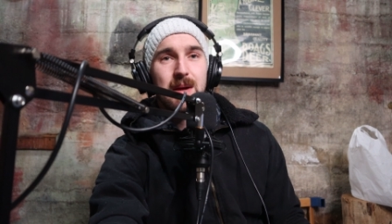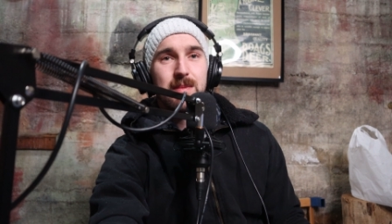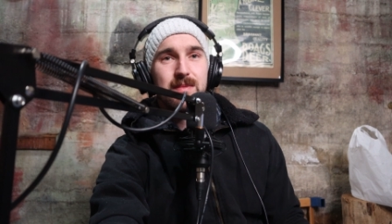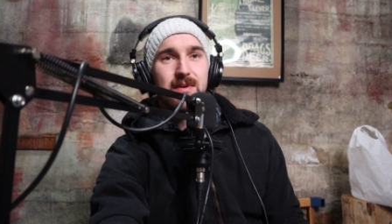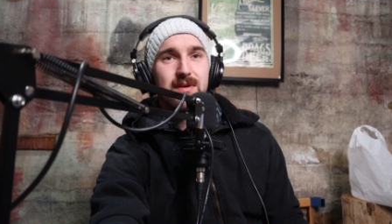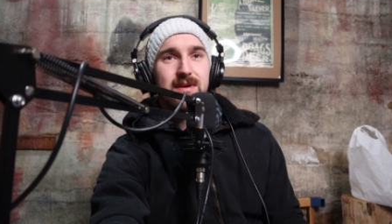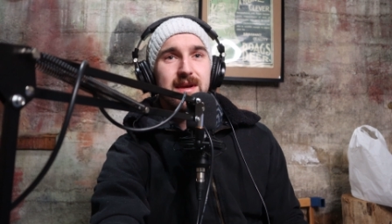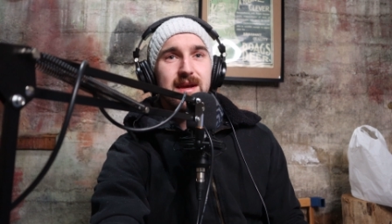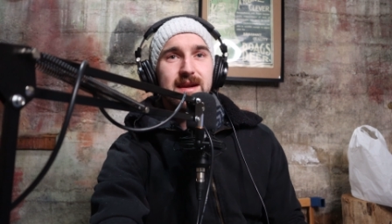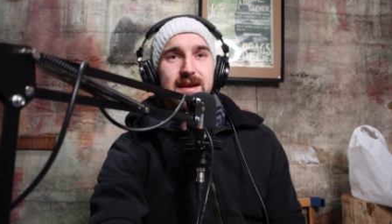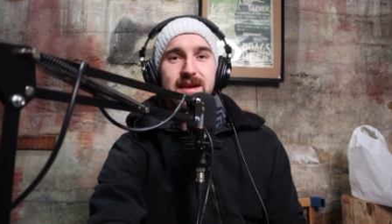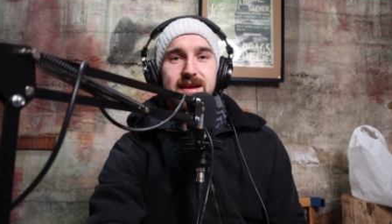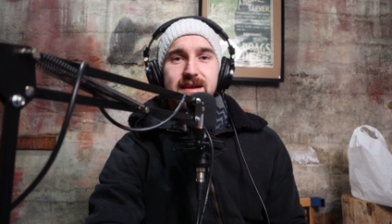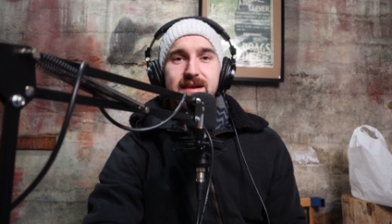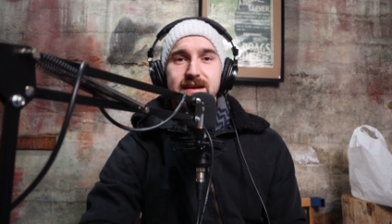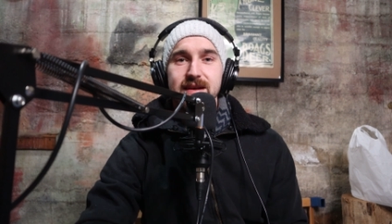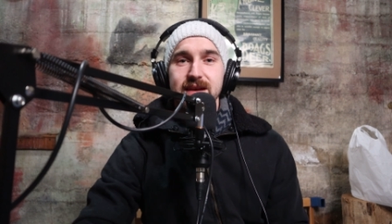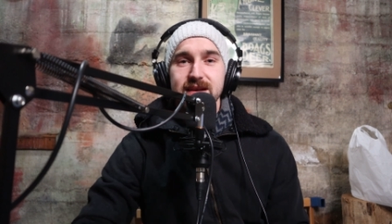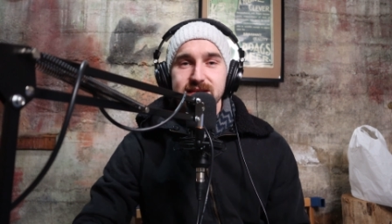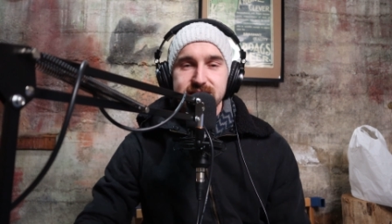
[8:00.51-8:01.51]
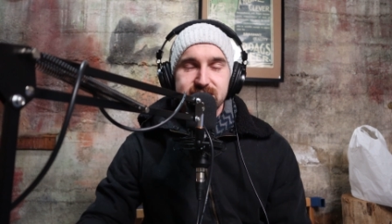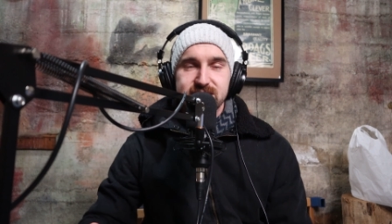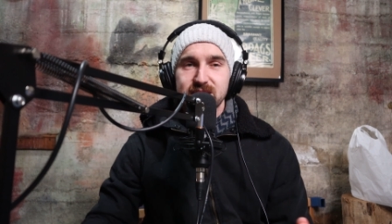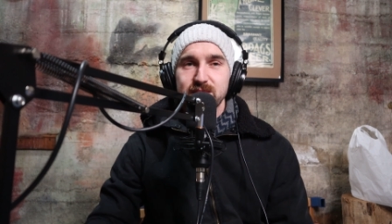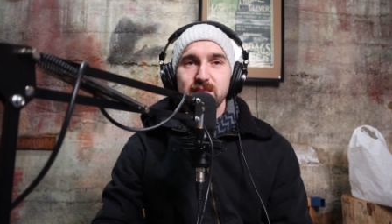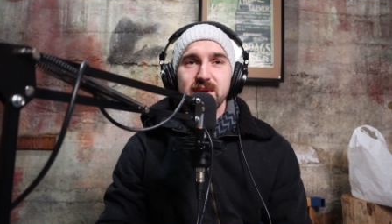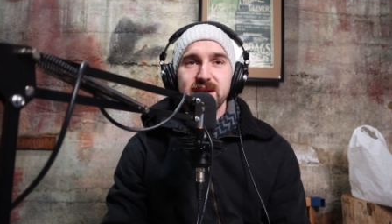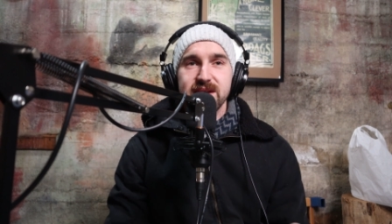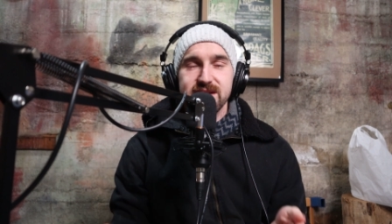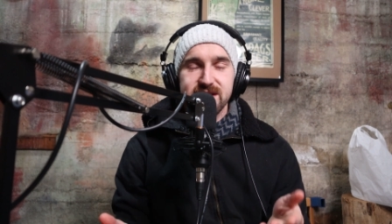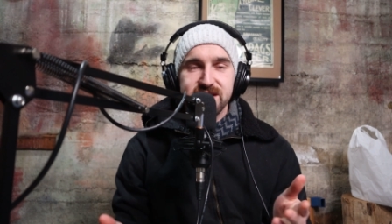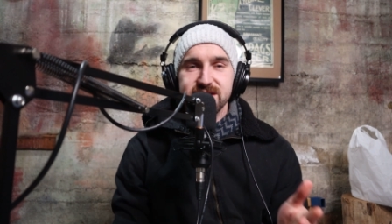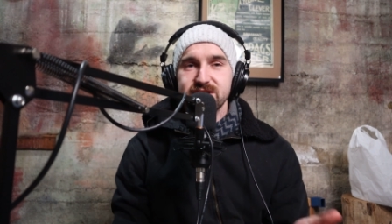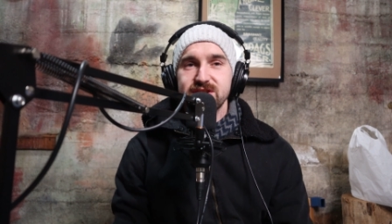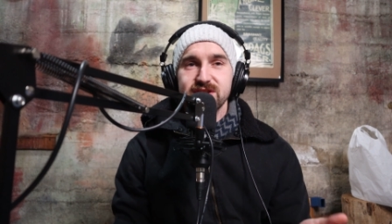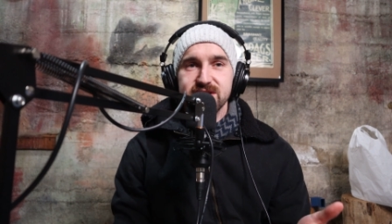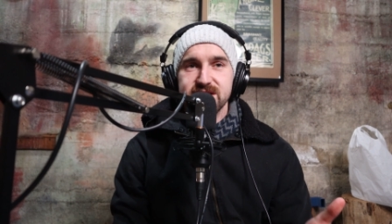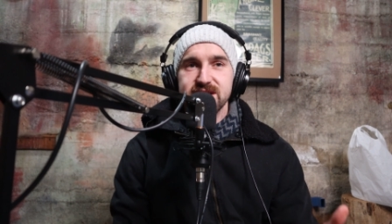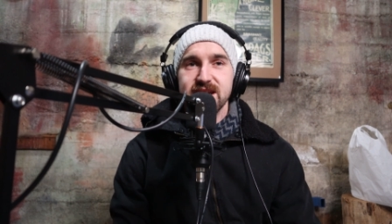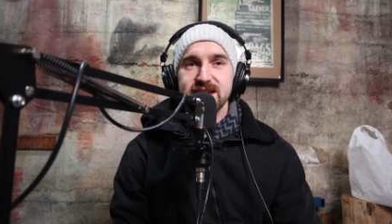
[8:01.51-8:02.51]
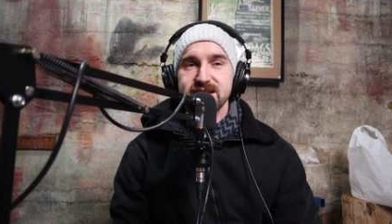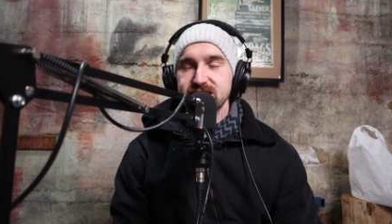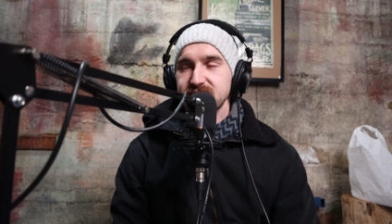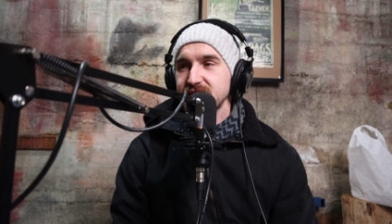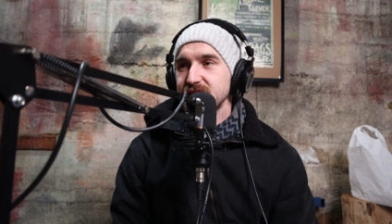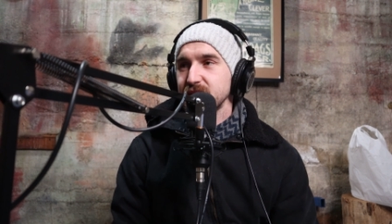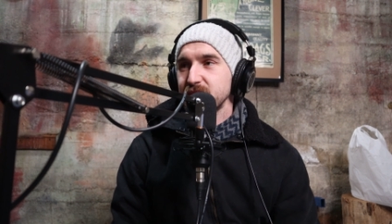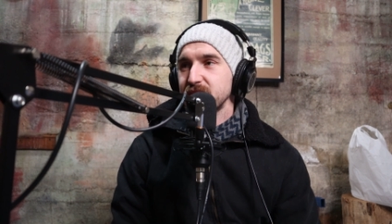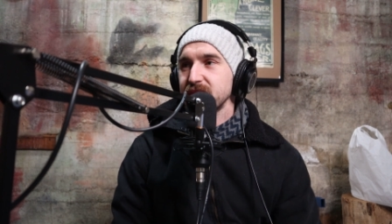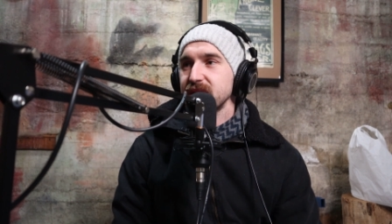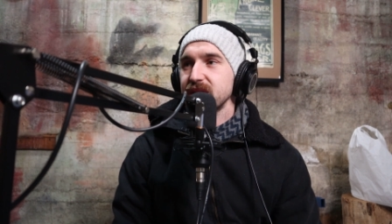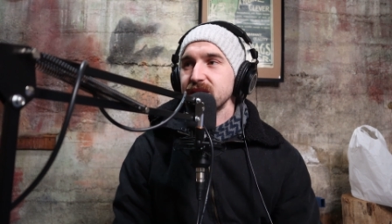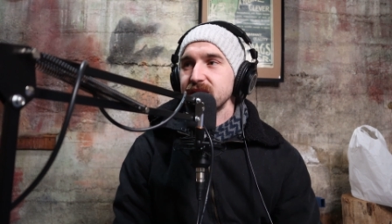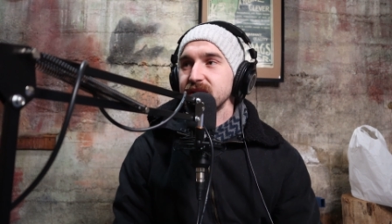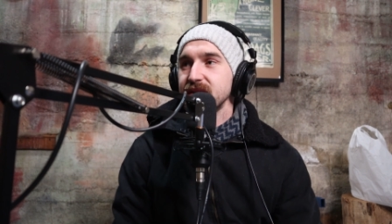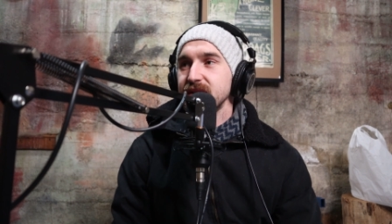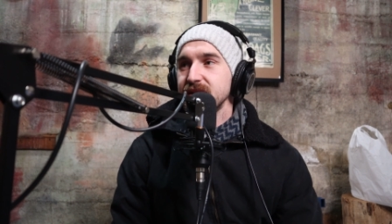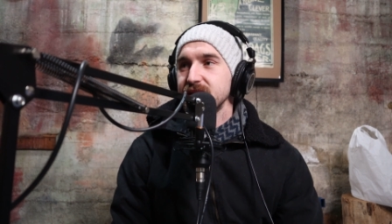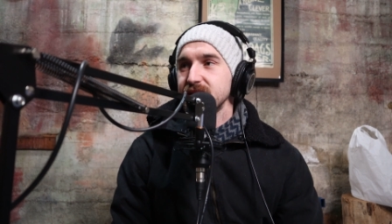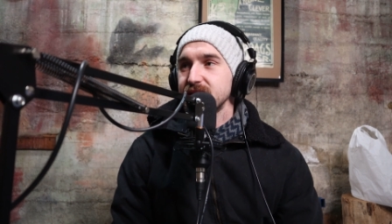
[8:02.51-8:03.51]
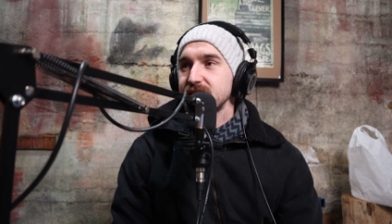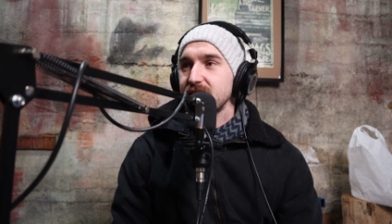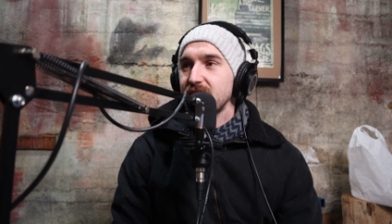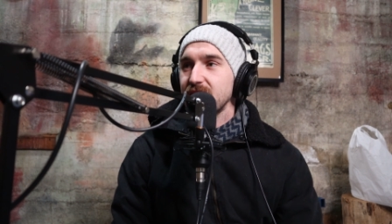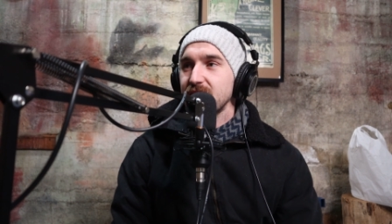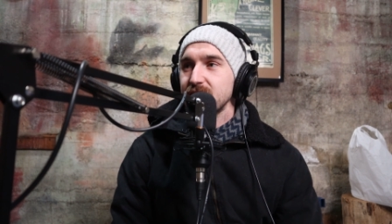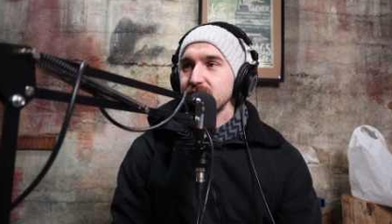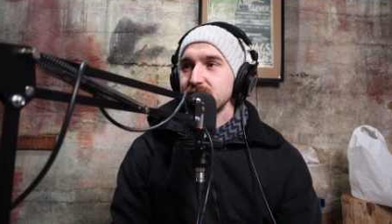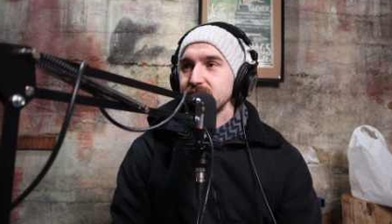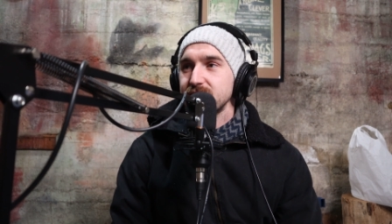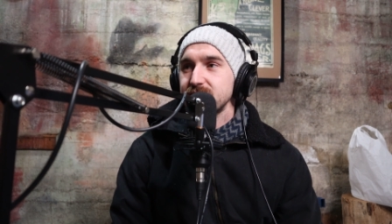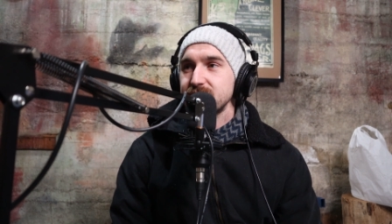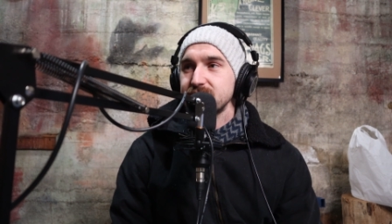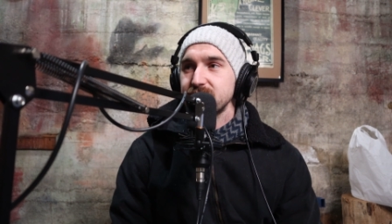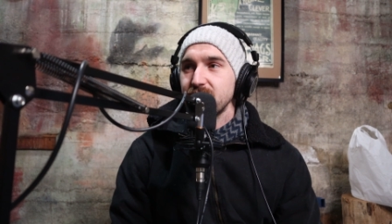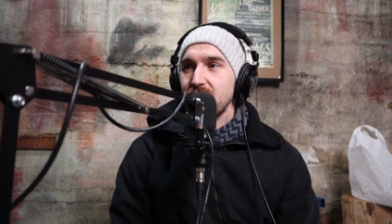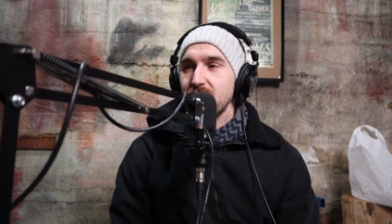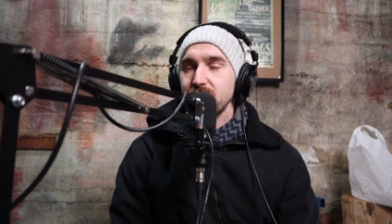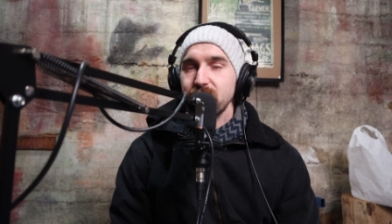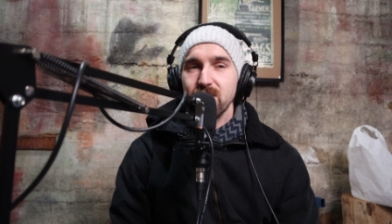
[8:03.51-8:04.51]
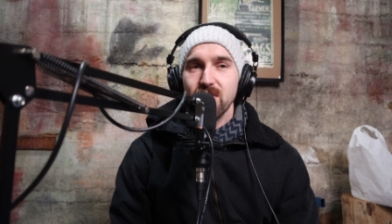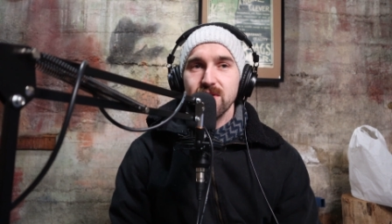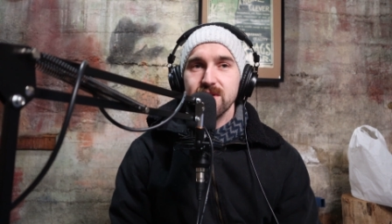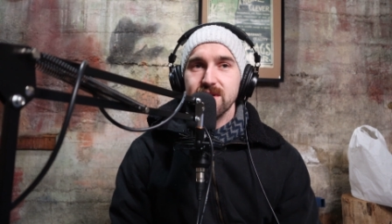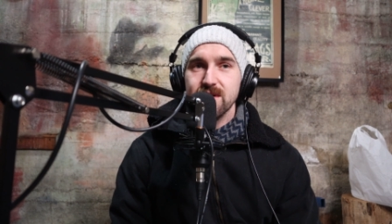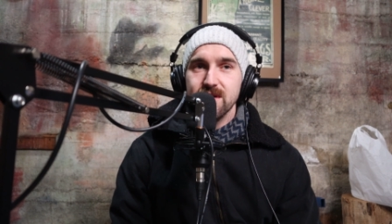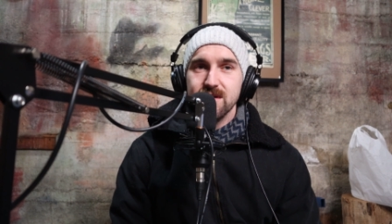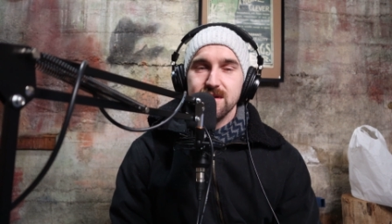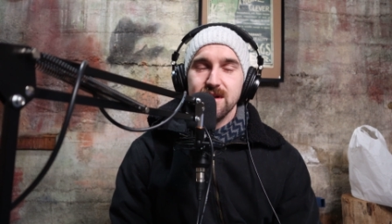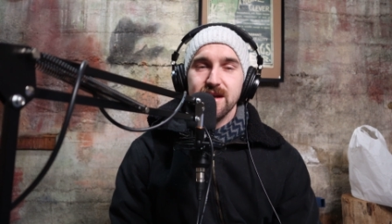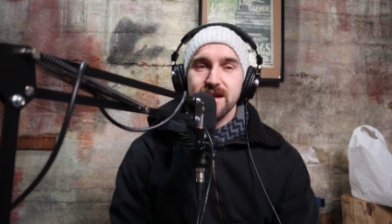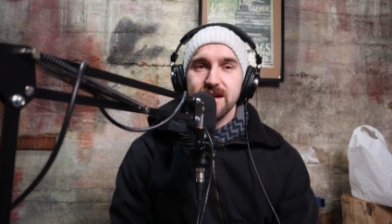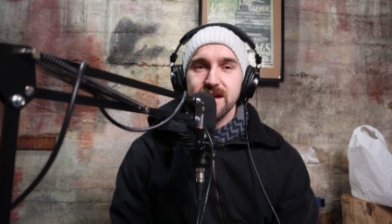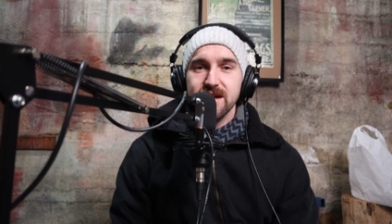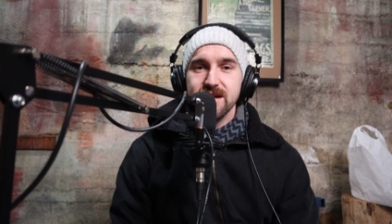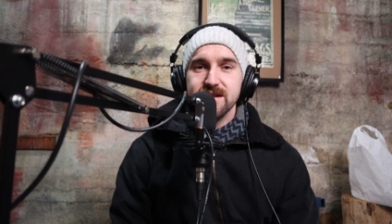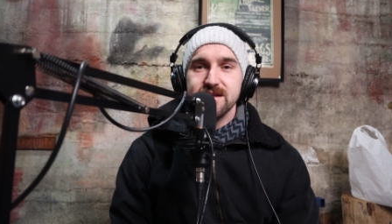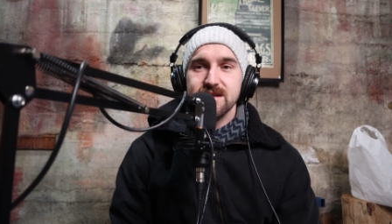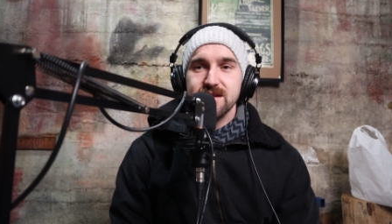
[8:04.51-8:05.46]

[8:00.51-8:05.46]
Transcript: I'm not getting it. To me, this just tastes like a beer. Um, I'm not like it.